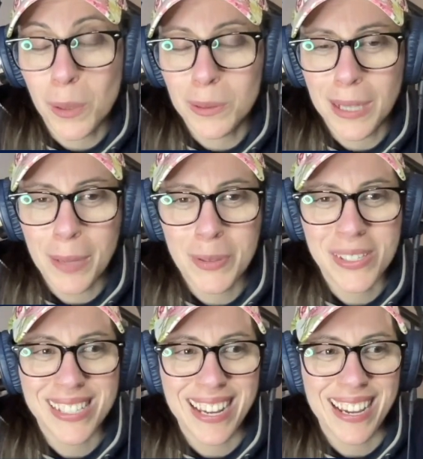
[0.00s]
Old
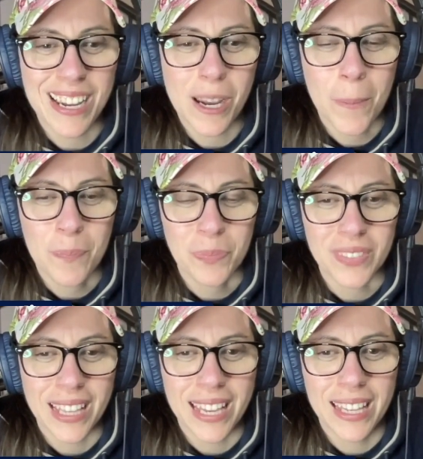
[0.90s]
Timers Day,
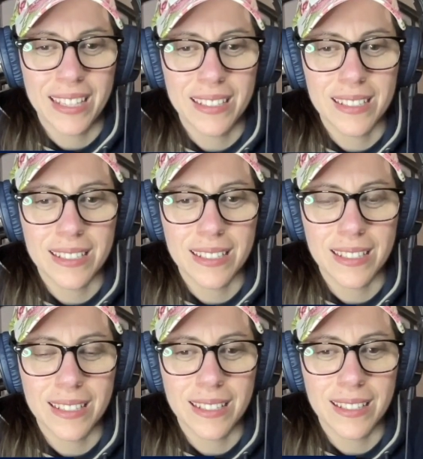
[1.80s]
and
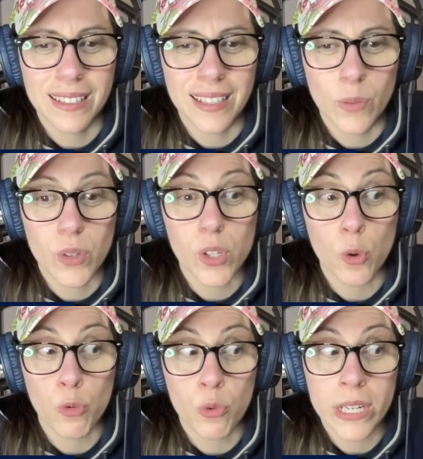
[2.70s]
it was a
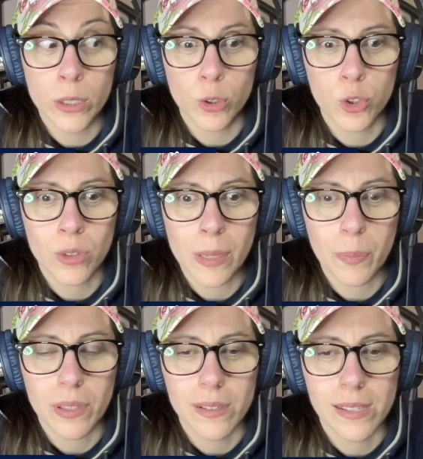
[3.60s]
real
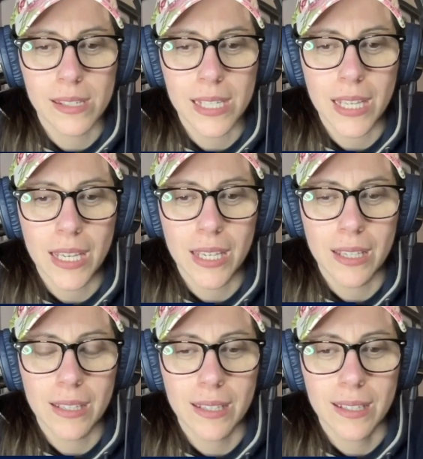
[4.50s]
trip
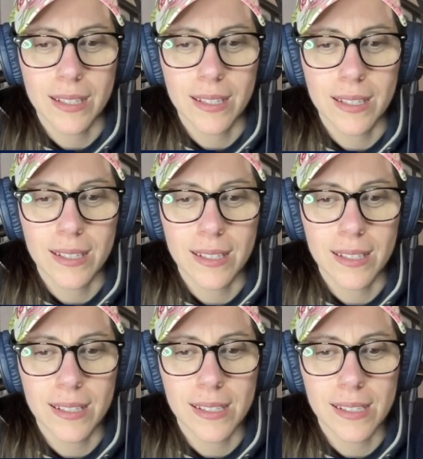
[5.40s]
seeing
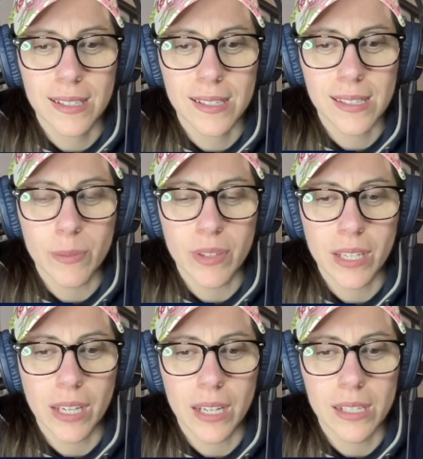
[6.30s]
some of the
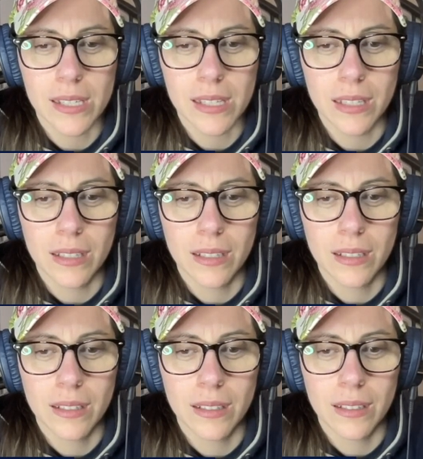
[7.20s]
guys that
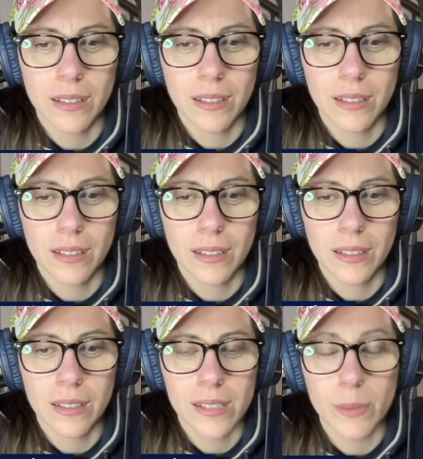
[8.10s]

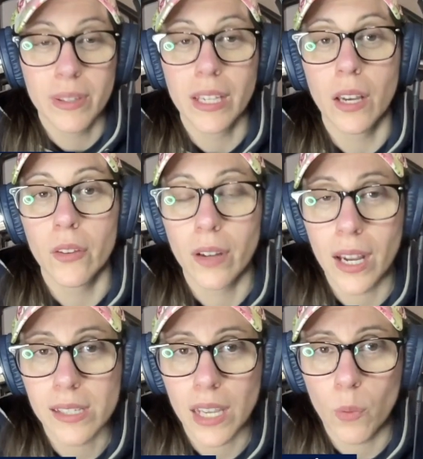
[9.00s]
some of the other
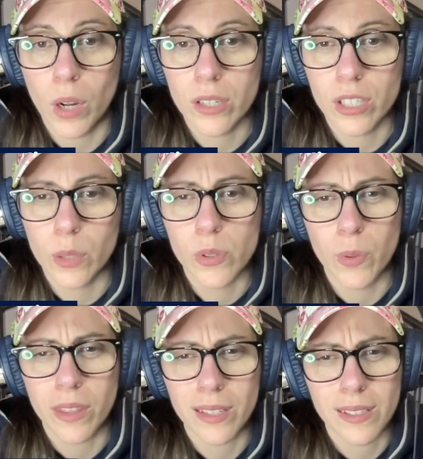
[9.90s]
guys I watched. Like it was
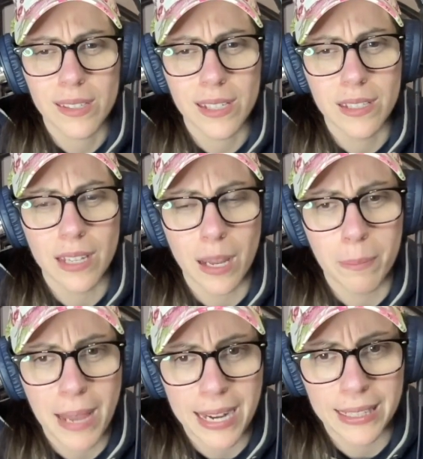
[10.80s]
one thing to see
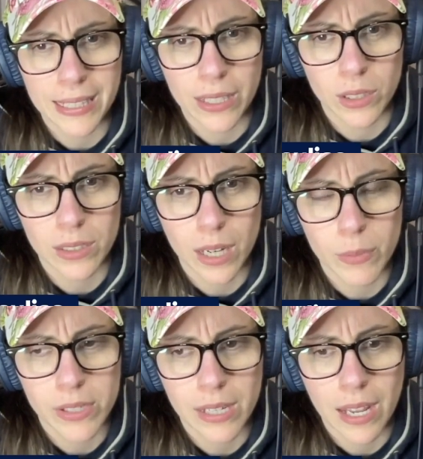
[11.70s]
Don Mattingly at Old
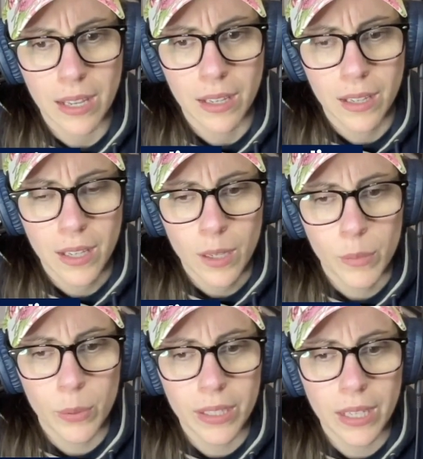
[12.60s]
Timers Day,
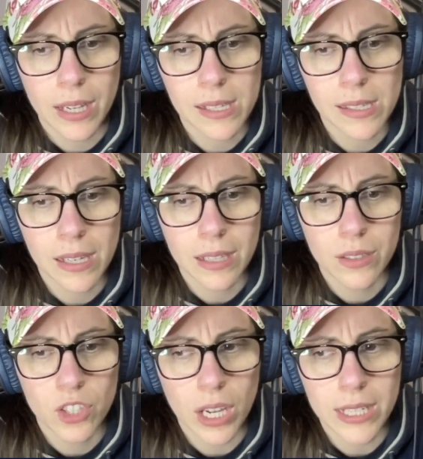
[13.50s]
but when guys like
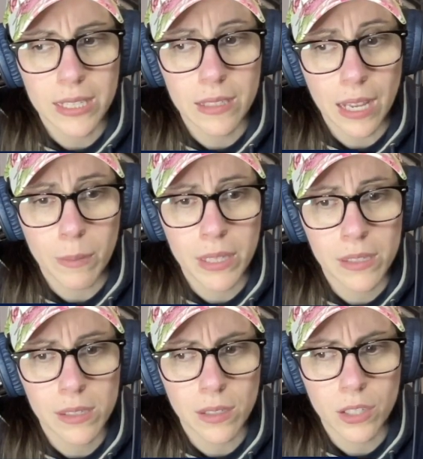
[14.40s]
Johnny Damon
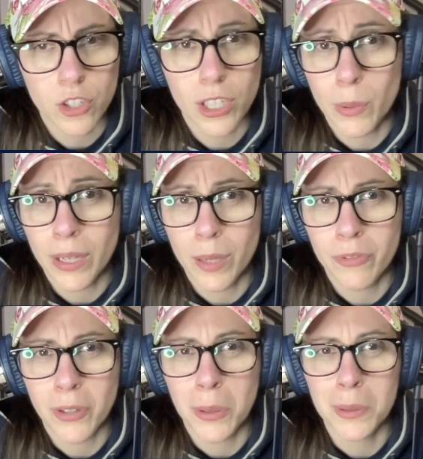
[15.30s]
started showing up
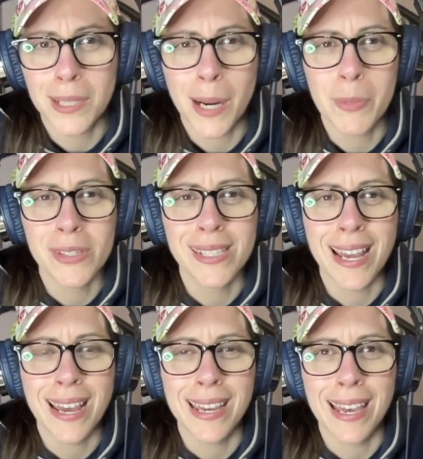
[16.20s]
for Old Timers
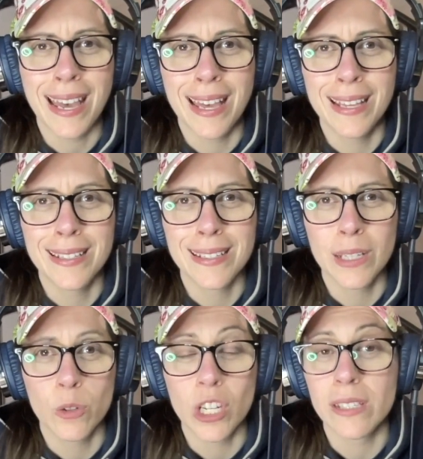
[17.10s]
Day and, you
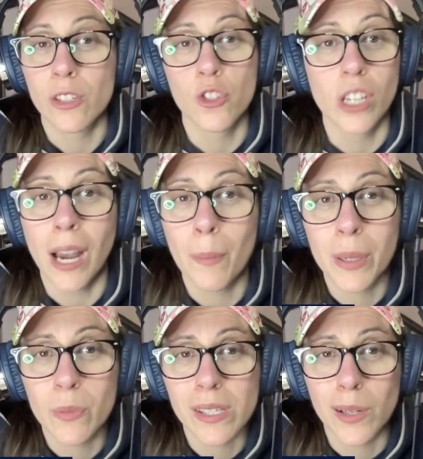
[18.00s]
know, Jason
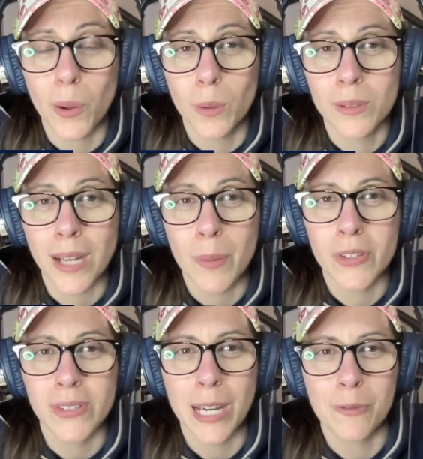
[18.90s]
Giambi was at Old
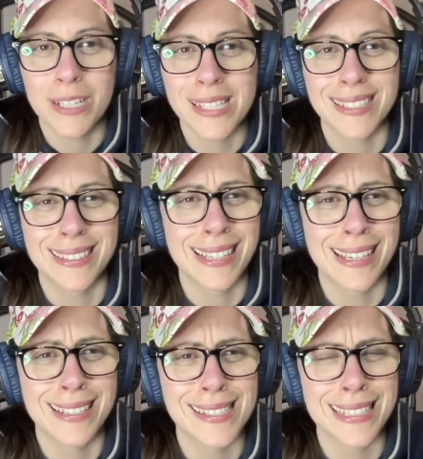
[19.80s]
Timers Day recently
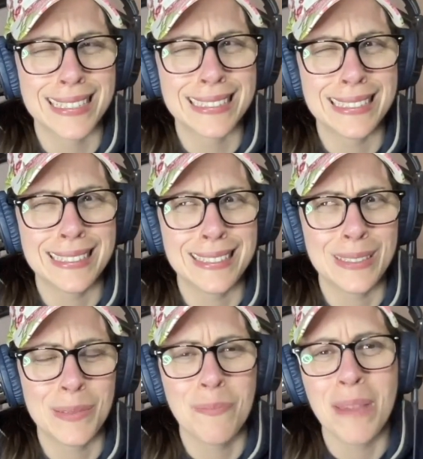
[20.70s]
and it's like,
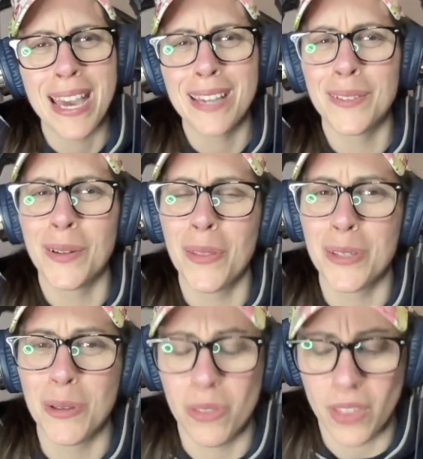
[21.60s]
"Oh man, all the
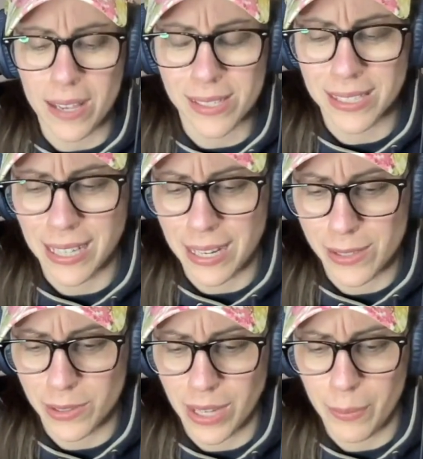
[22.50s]
2000
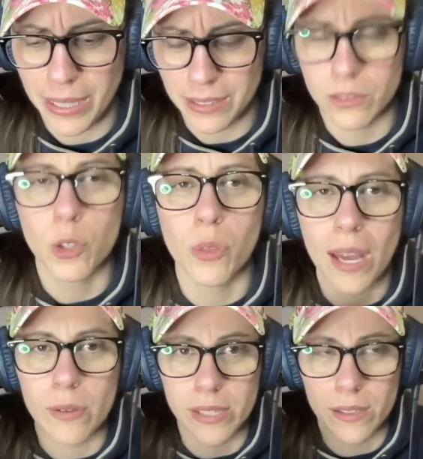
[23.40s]
guys are coming,
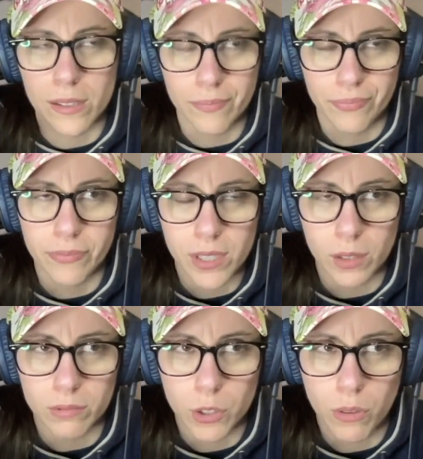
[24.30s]
2000s."
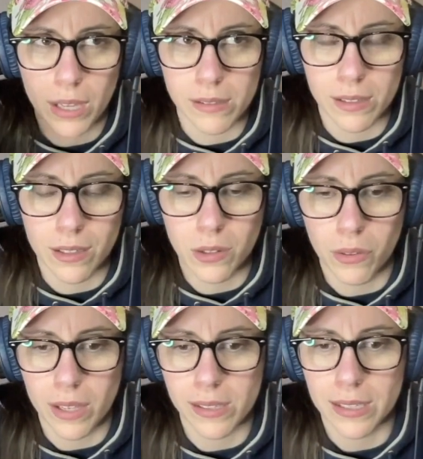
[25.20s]
So 2000 to
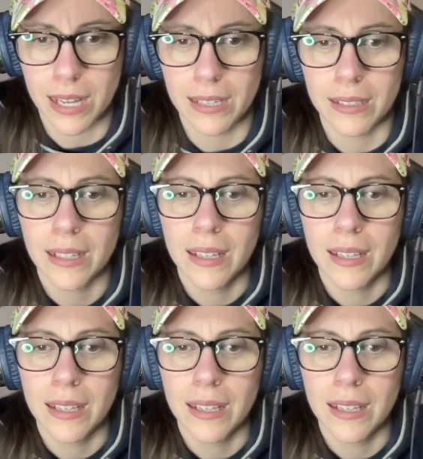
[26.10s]
2010.